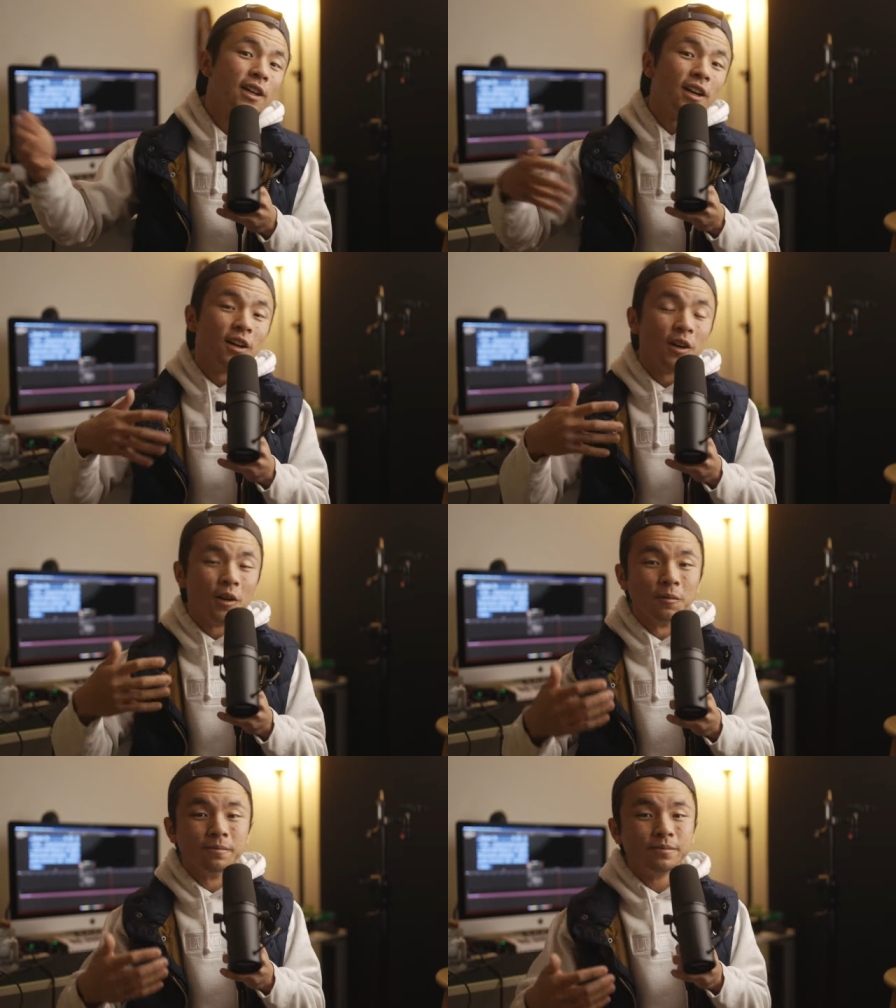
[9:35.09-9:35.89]

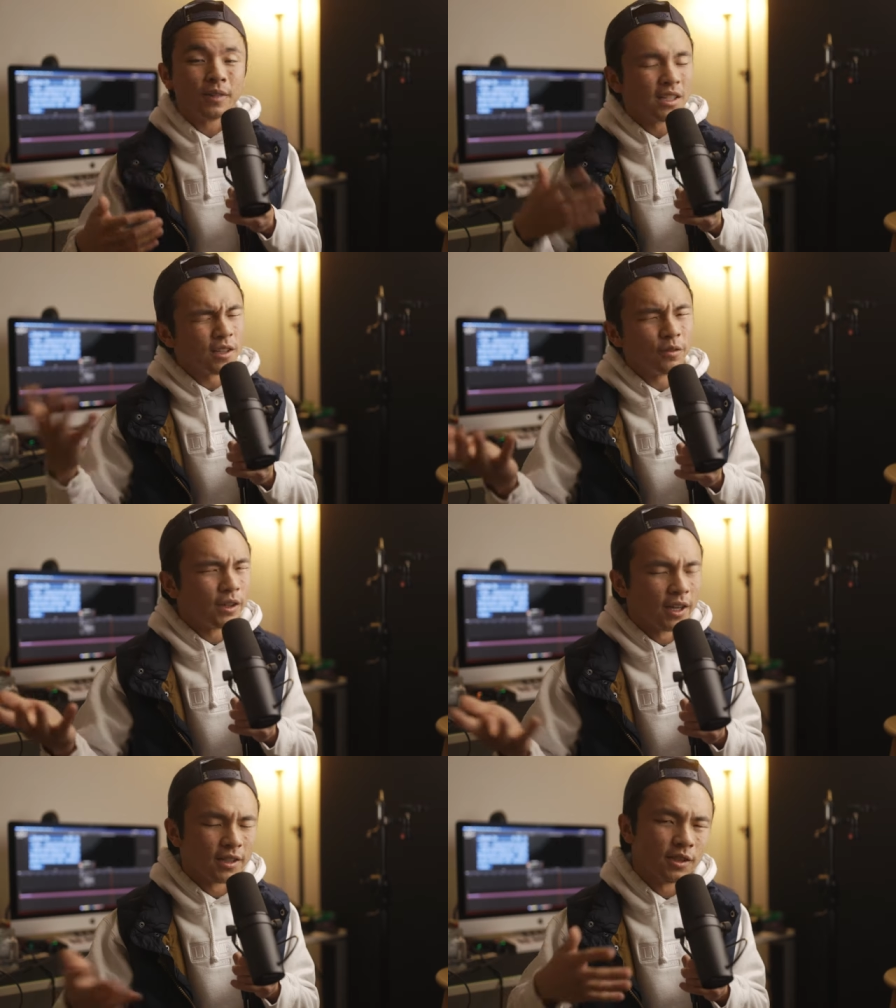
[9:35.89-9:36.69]
Um, and stuff like
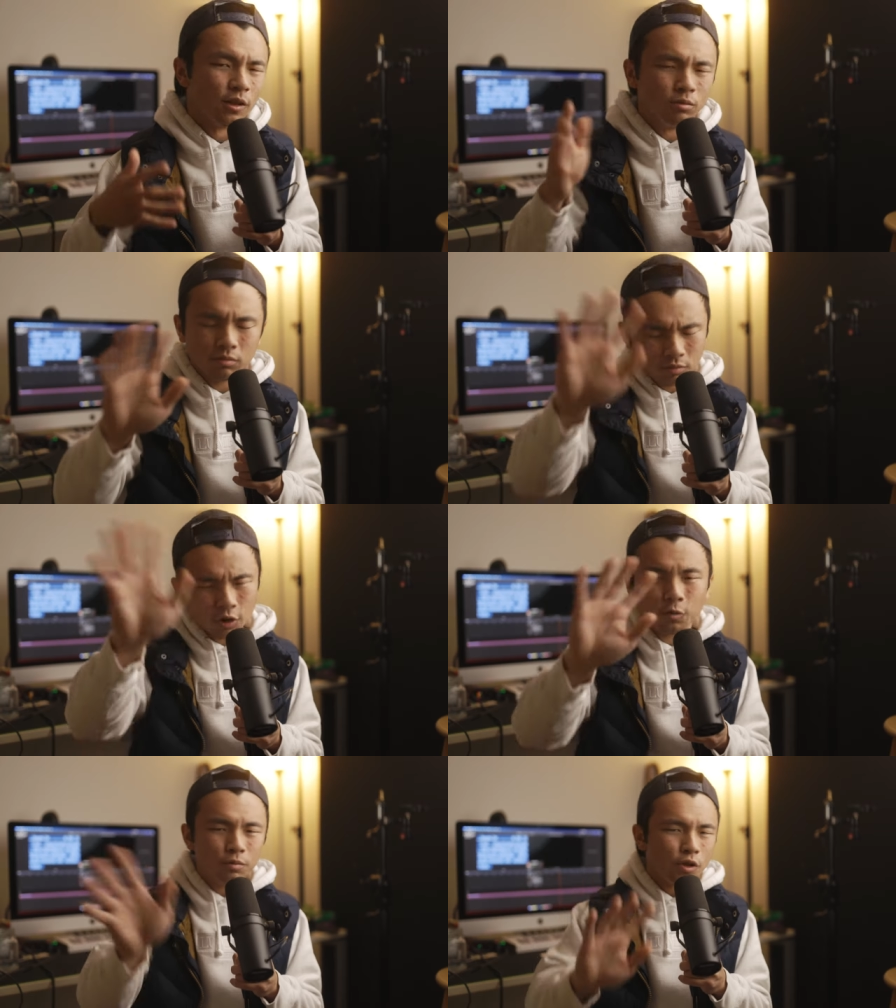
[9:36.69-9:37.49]
that. So
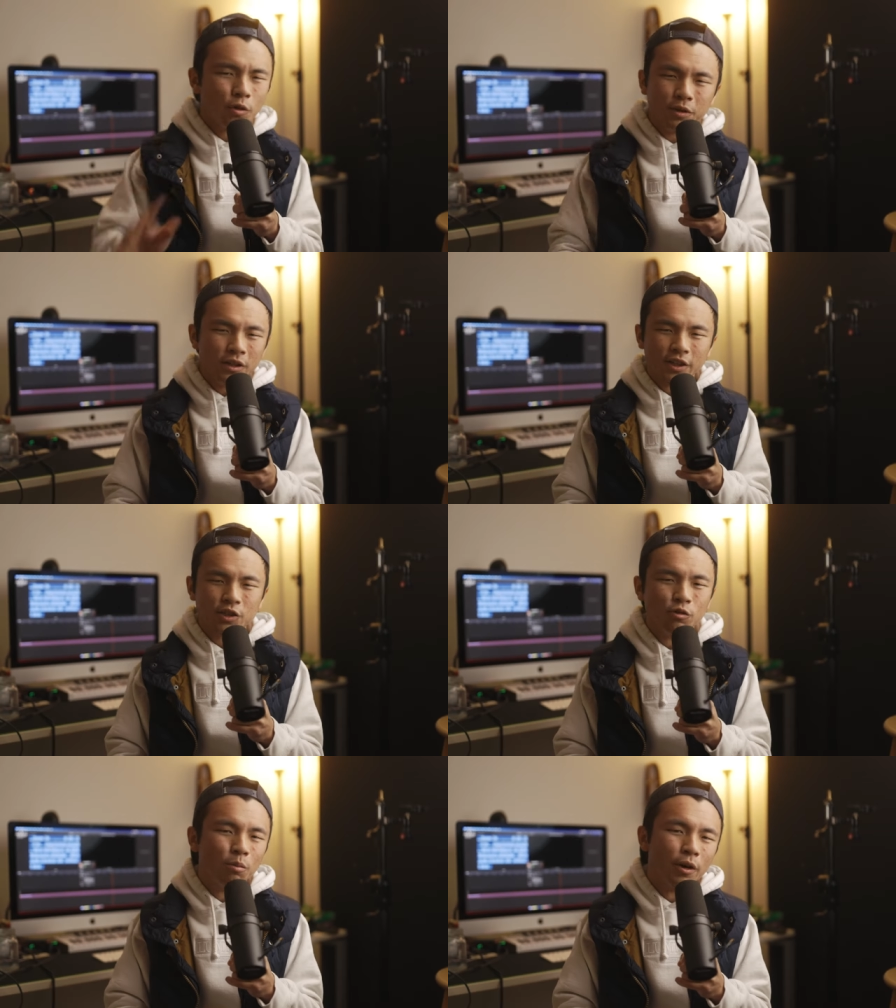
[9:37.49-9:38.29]
don't don't be like
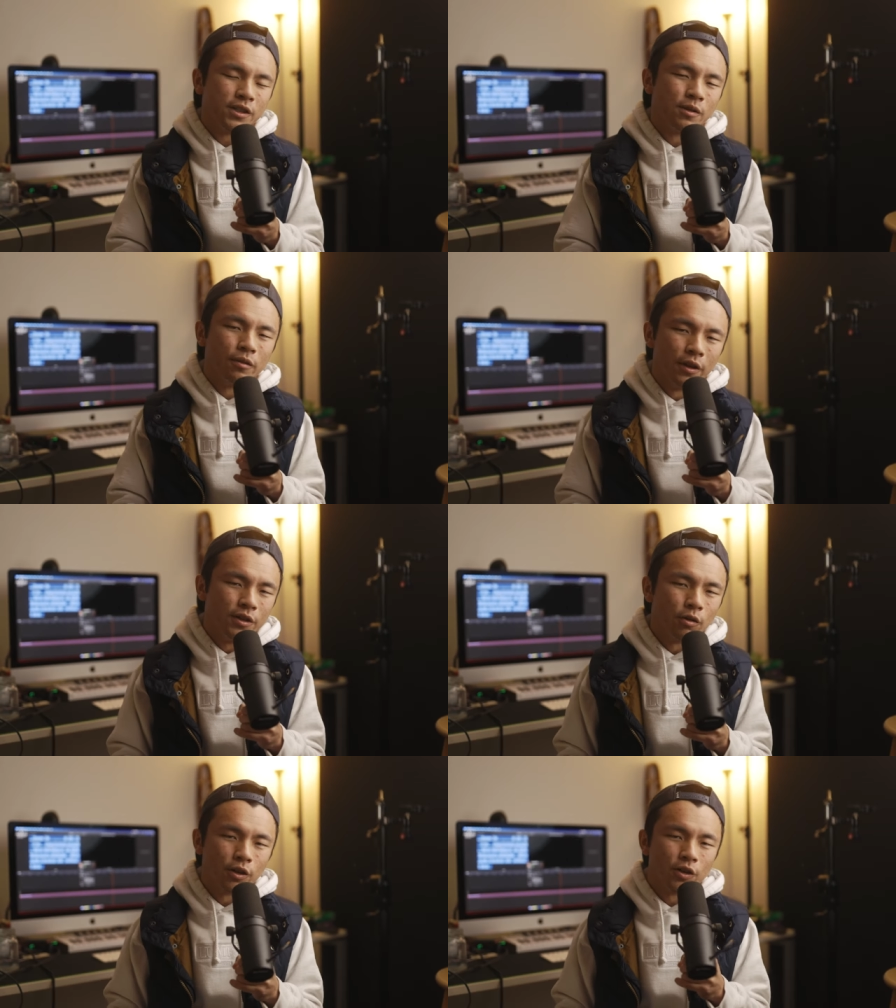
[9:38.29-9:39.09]
too abrasive if they
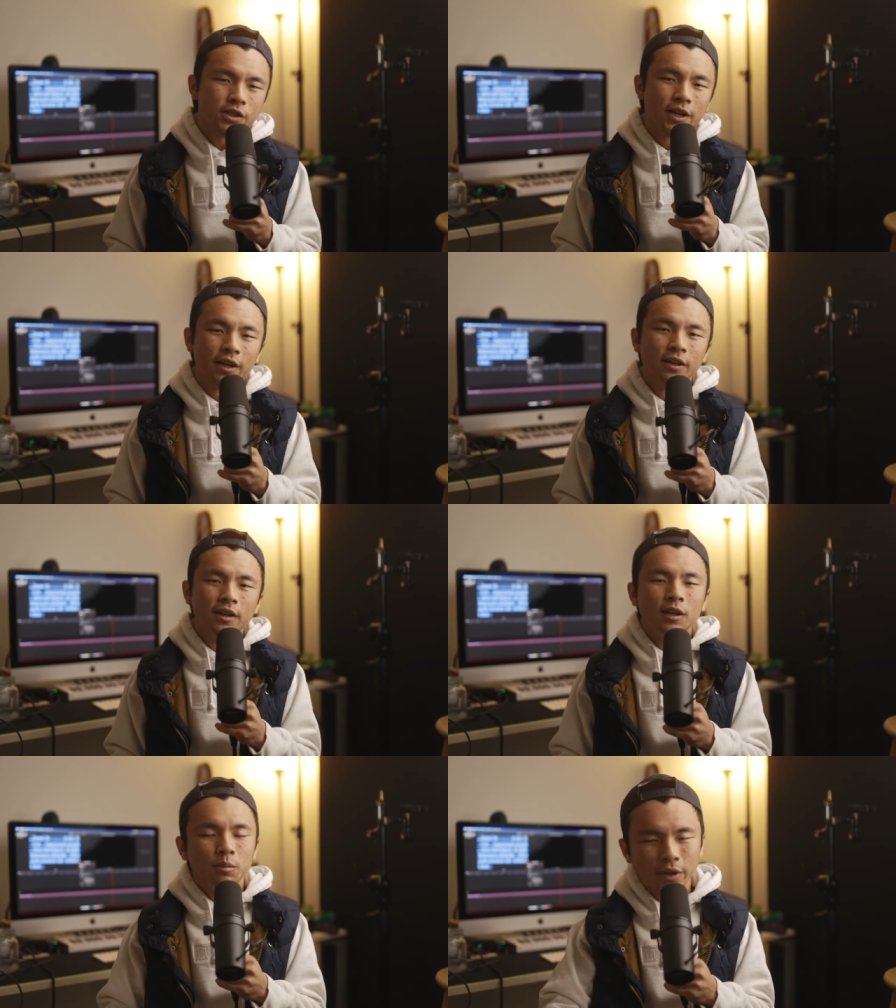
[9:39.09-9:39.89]
don't understand.
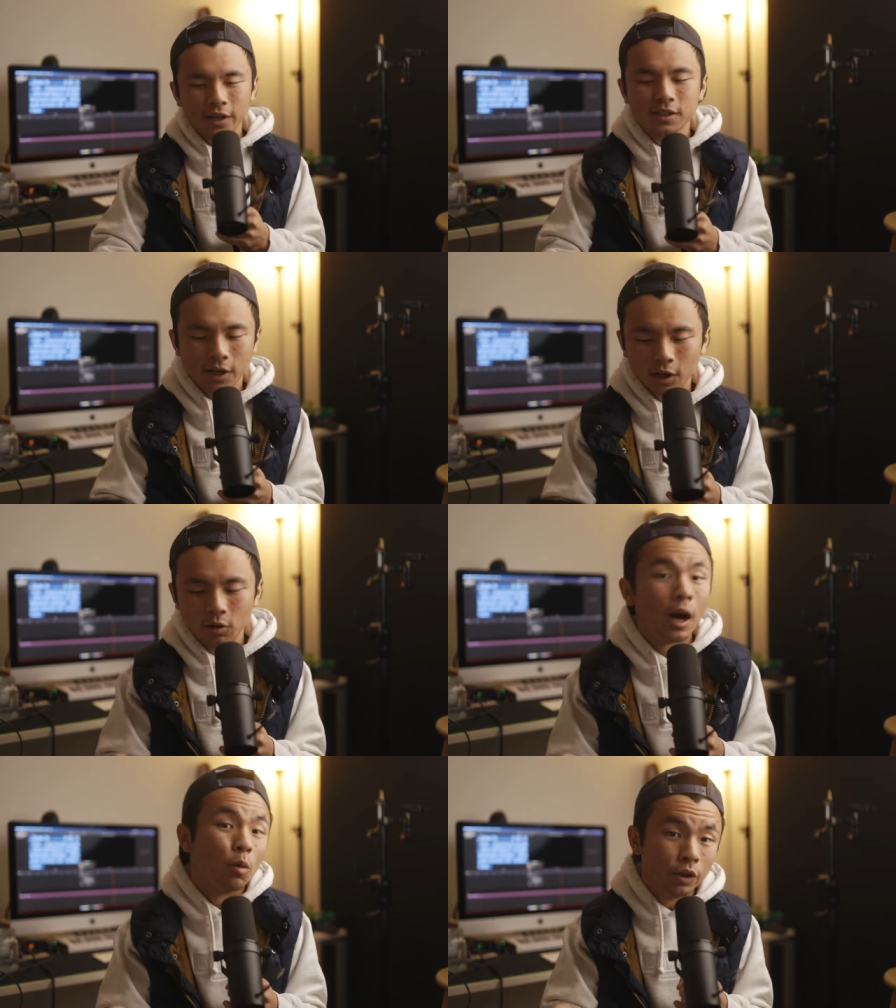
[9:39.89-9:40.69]
But that's how
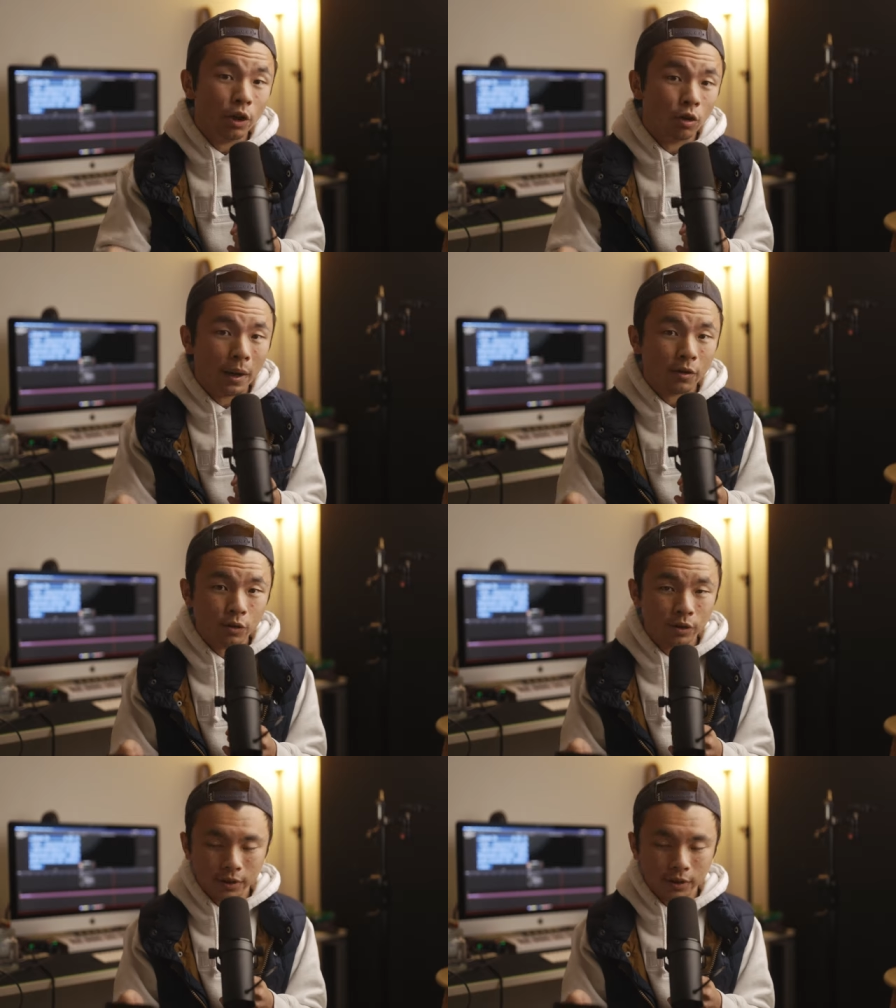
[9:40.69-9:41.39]
I would go about doing